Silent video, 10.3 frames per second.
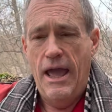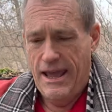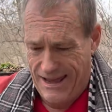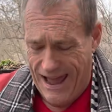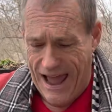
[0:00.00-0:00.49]

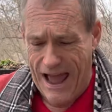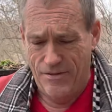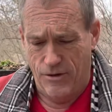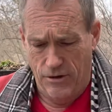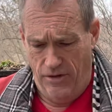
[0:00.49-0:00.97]
He
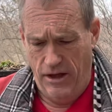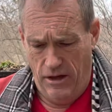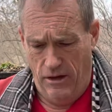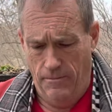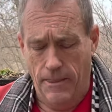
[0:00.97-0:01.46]
gathered
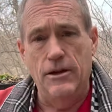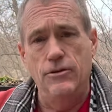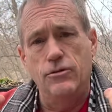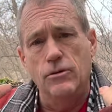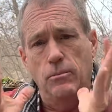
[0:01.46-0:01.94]
them
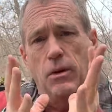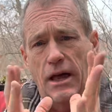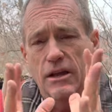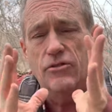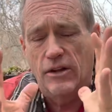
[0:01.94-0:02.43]
into a
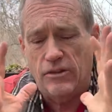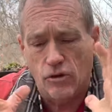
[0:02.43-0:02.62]
place that's